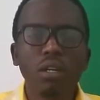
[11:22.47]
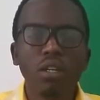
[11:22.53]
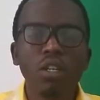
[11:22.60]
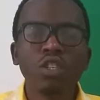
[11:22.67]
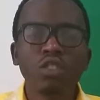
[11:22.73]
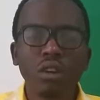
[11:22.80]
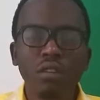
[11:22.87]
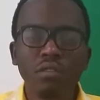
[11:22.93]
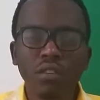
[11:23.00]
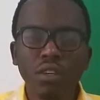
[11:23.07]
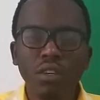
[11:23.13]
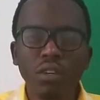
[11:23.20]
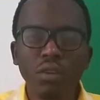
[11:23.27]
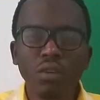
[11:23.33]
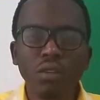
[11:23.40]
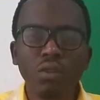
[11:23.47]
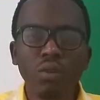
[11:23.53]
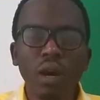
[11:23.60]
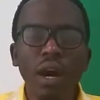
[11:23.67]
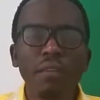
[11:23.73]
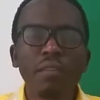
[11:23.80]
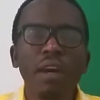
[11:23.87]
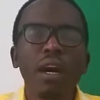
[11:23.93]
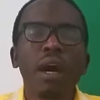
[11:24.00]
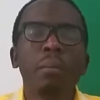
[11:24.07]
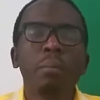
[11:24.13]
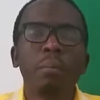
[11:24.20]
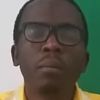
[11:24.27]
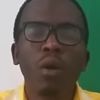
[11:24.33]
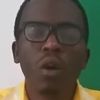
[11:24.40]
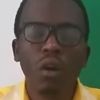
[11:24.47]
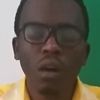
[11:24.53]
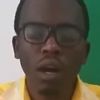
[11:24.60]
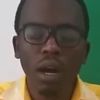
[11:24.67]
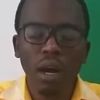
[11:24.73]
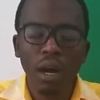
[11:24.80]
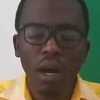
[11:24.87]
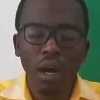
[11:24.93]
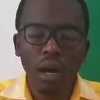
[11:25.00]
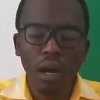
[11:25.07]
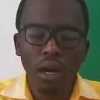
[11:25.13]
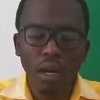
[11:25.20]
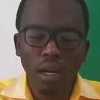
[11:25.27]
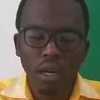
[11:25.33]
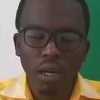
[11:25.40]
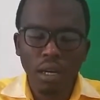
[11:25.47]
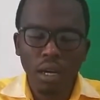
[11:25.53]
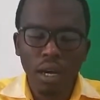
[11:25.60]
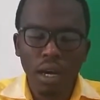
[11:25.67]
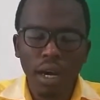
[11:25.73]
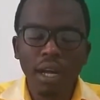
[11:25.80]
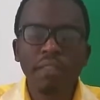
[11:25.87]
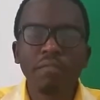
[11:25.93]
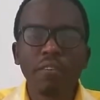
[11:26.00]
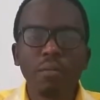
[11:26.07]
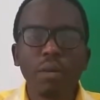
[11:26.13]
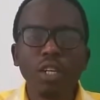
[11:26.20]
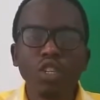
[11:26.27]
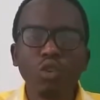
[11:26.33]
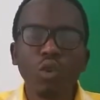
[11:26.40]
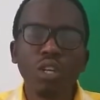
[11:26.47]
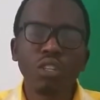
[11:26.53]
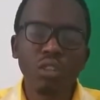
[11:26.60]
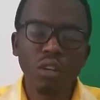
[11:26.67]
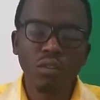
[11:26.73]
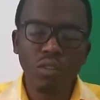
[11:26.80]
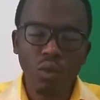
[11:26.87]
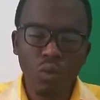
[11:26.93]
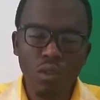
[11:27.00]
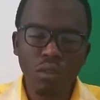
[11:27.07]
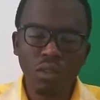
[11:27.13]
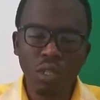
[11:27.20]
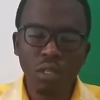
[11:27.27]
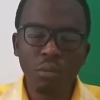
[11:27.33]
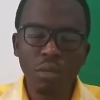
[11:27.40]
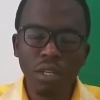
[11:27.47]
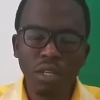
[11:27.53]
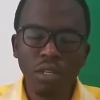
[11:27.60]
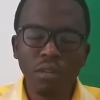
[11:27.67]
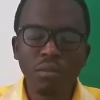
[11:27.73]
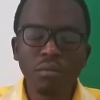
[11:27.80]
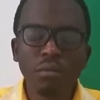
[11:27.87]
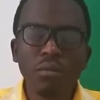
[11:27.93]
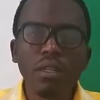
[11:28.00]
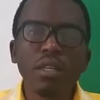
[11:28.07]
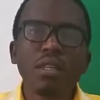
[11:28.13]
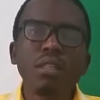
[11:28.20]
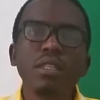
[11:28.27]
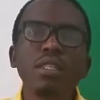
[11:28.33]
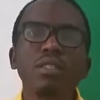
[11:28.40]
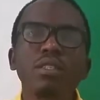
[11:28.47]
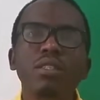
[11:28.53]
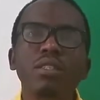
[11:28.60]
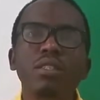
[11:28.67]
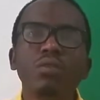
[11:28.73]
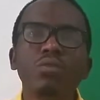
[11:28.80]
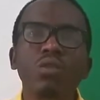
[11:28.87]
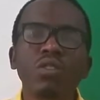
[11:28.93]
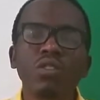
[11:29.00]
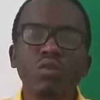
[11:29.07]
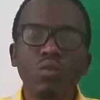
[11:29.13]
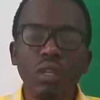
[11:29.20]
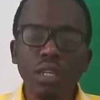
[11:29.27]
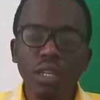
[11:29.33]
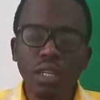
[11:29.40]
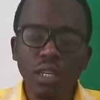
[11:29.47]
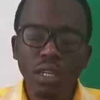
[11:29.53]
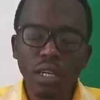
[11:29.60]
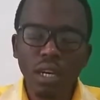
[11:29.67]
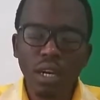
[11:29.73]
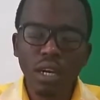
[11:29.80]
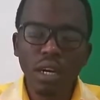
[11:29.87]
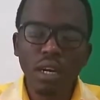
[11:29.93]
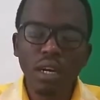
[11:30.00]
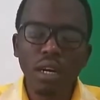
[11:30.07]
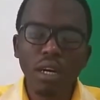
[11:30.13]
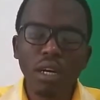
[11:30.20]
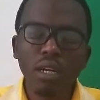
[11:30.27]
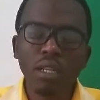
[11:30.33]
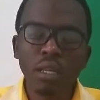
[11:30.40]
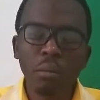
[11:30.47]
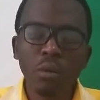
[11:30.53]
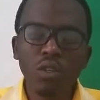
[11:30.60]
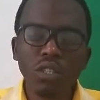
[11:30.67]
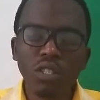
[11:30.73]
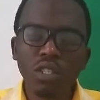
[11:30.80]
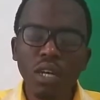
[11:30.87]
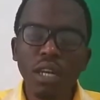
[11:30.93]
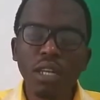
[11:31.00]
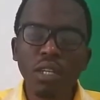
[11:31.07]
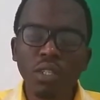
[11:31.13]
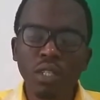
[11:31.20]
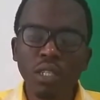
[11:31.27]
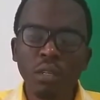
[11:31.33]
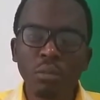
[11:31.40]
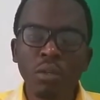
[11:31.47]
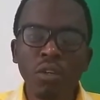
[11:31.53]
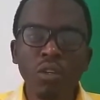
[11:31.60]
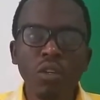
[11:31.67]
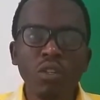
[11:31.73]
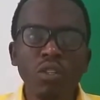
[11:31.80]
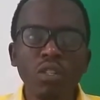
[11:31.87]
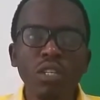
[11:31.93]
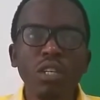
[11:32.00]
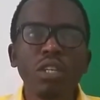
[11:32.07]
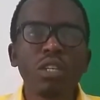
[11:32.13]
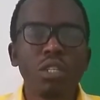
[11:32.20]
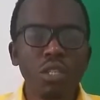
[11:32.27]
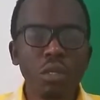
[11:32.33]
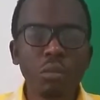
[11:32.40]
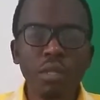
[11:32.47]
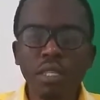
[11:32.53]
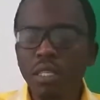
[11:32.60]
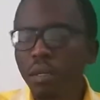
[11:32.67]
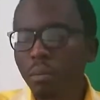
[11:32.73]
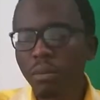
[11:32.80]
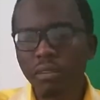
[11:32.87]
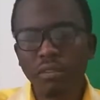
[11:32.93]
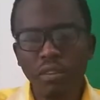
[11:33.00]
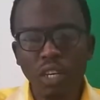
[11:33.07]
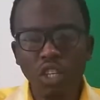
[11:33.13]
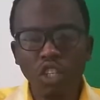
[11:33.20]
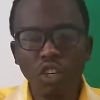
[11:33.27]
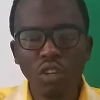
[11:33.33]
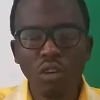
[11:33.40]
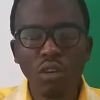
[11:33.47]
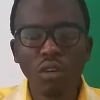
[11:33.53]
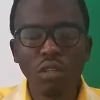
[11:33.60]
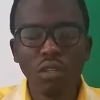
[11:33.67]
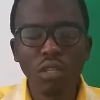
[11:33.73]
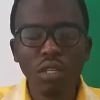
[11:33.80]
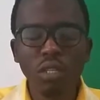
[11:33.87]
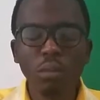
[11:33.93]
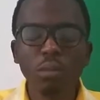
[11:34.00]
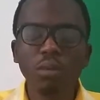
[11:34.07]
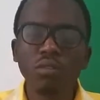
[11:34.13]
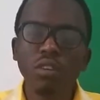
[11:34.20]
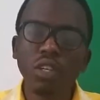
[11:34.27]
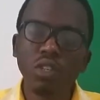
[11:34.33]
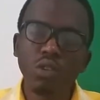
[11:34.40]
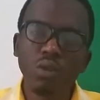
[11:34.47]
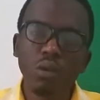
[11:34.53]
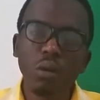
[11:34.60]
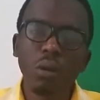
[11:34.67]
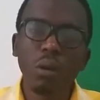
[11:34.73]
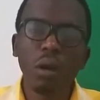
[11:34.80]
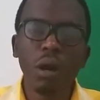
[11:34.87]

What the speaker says: interview, to have a more informational interview with Jimmy. This was really the most challenging, because Jimmy is a professional. He's a professional